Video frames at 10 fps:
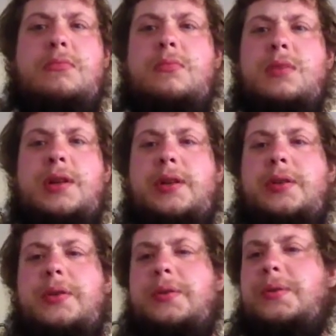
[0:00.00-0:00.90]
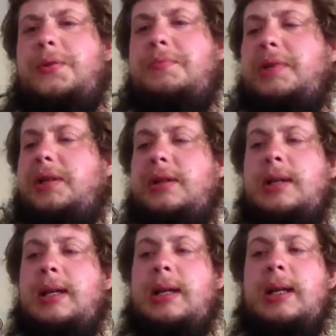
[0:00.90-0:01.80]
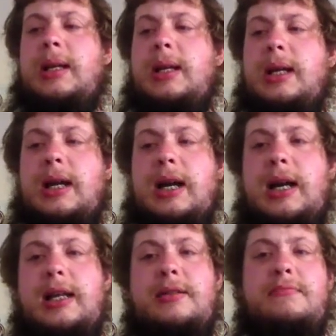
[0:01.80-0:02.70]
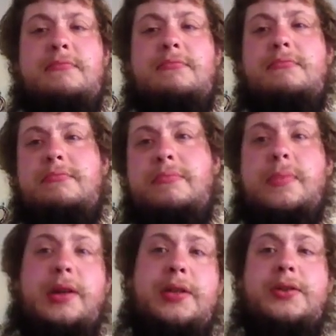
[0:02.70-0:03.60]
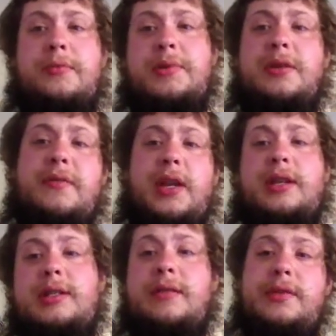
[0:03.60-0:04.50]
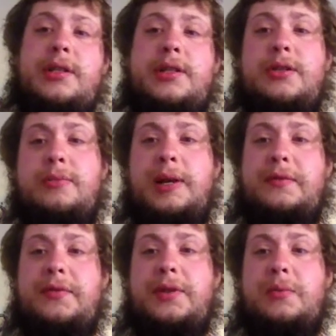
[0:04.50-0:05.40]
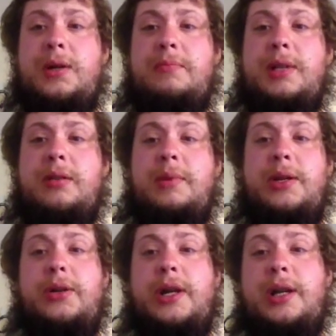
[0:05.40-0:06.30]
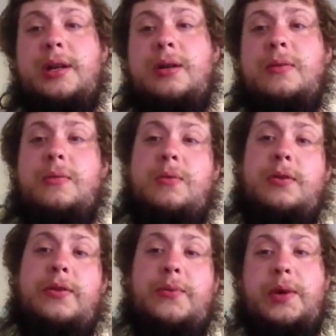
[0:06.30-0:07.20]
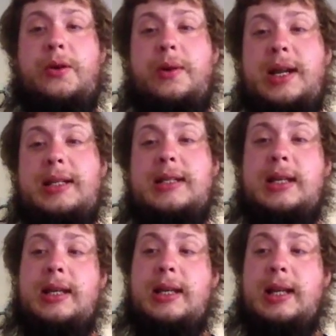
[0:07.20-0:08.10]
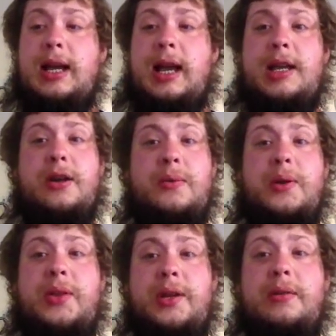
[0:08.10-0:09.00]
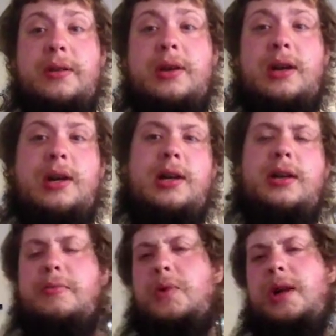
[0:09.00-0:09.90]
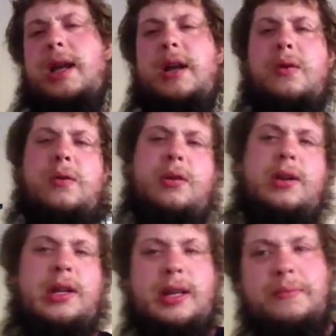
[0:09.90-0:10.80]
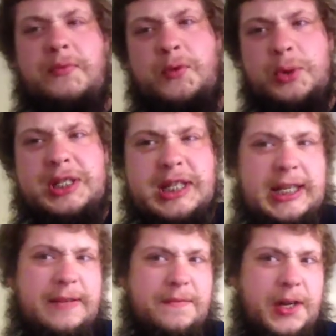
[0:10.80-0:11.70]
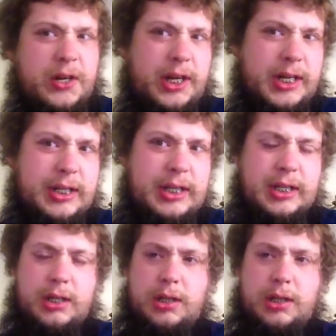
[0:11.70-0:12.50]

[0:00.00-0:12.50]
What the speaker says: what you use. But I, in terms of like 7.62x51mm NATO or 308, I go with an M1A or an M14 variant.